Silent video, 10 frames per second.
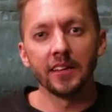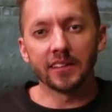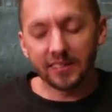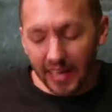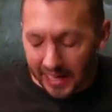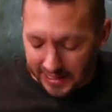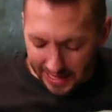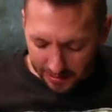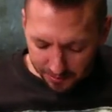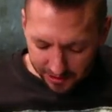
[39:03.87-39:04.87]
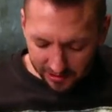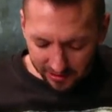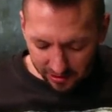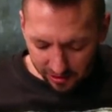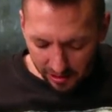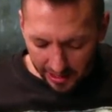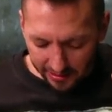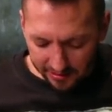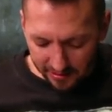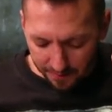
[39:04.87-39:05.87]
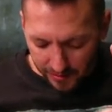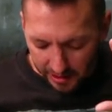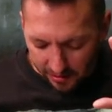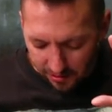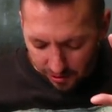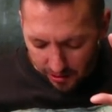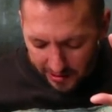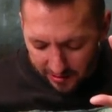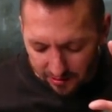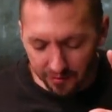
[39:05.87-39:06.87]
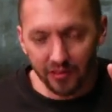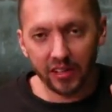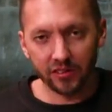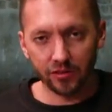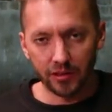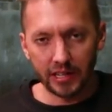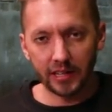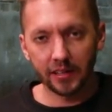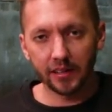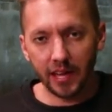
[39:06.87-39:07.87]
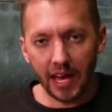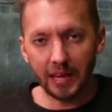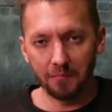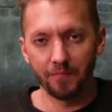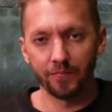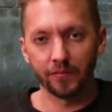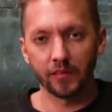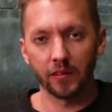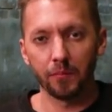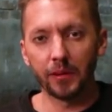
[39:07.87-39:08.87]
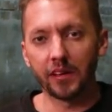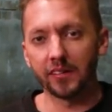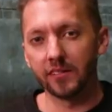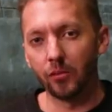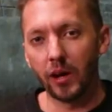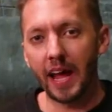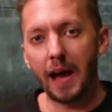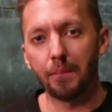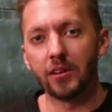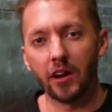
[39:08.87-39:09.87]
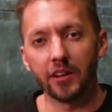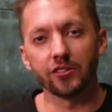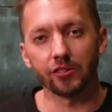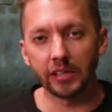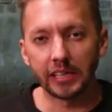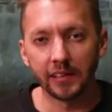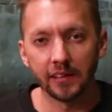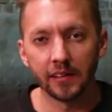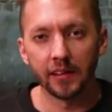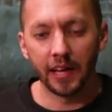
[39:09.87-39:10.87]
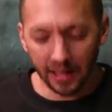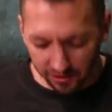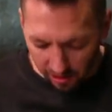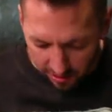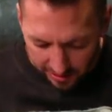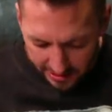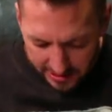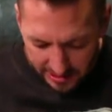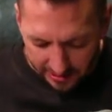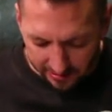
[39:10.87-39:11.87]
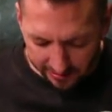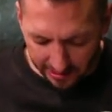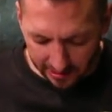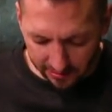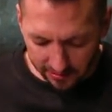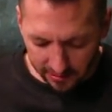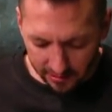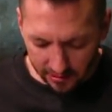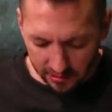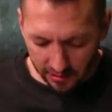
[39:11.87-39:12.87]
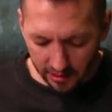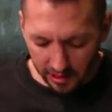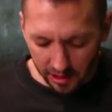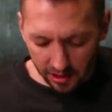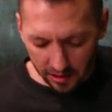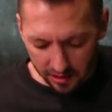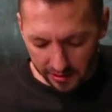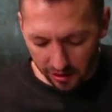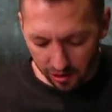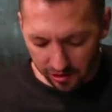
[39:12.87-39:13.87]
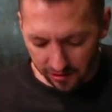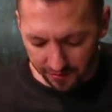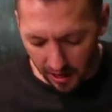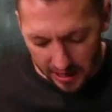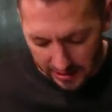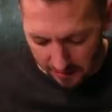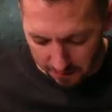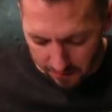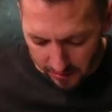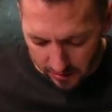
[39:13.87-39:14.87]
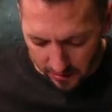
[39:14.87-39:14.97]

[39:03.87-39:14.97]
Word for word: The second Adam, Jesus Christ, his greatest victory came because of what happened on a tree. As John nineteen says, here they crucified him,